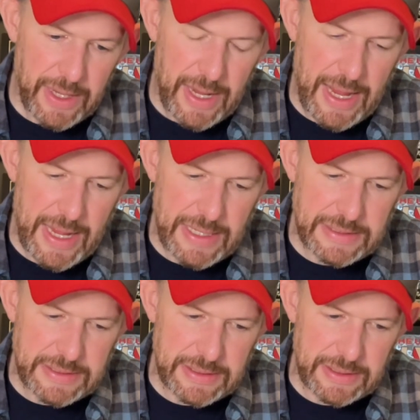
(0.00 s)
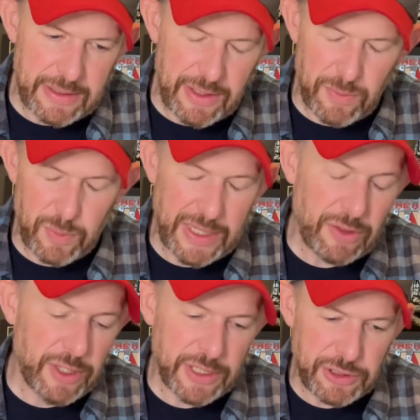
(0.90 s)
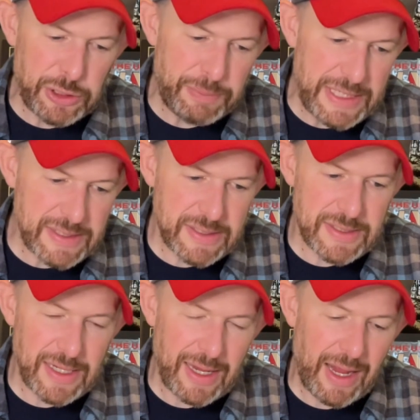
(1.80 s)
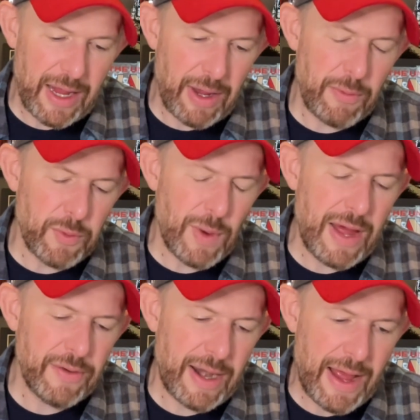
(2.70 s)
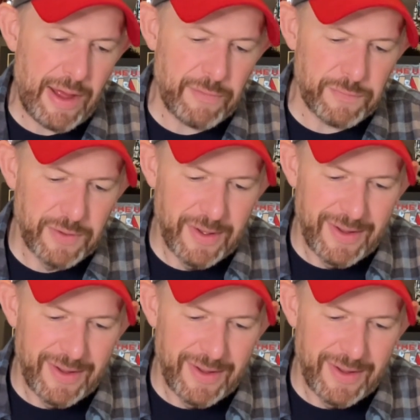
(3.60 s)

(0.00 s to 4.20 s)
And when I look at the two pieces, I would rather have